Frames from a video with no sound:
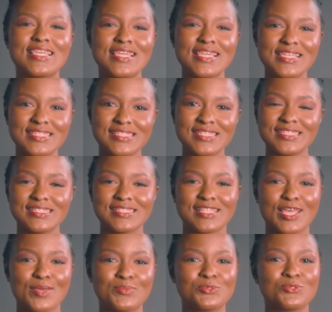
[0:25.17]
easy
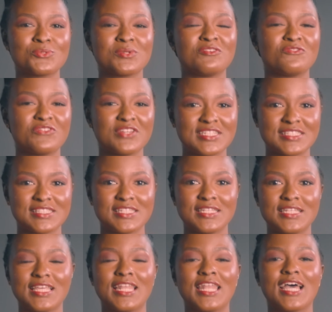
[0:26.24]
steps to
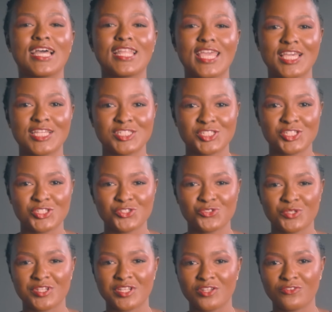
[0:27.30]
investing in an
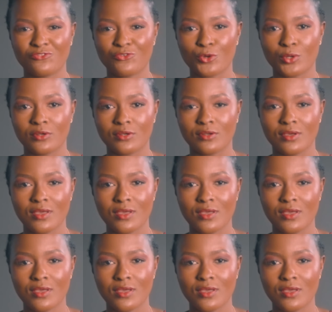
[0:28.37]
exchange-traded fund.